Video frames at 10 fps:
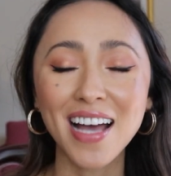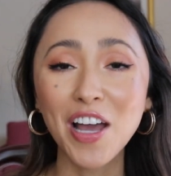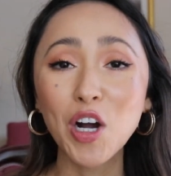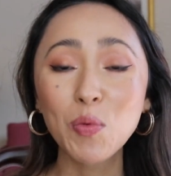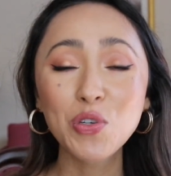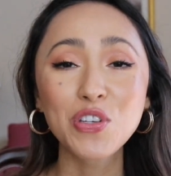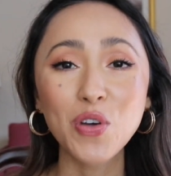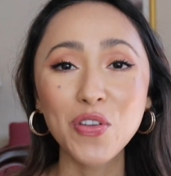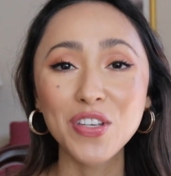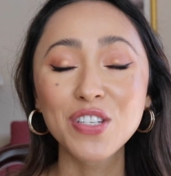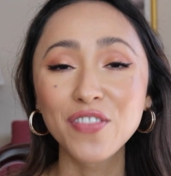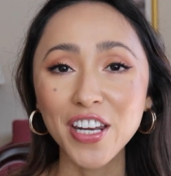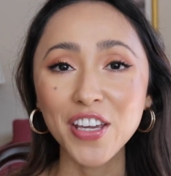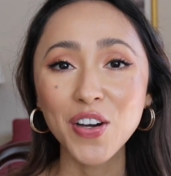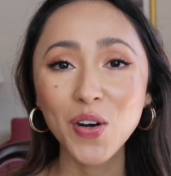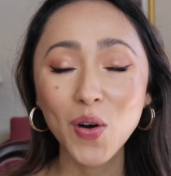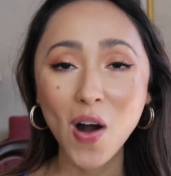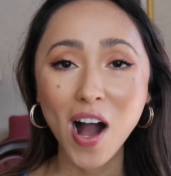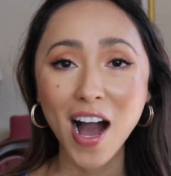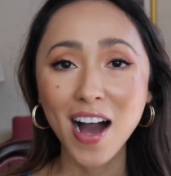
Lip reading: I hope you enjoyed this video.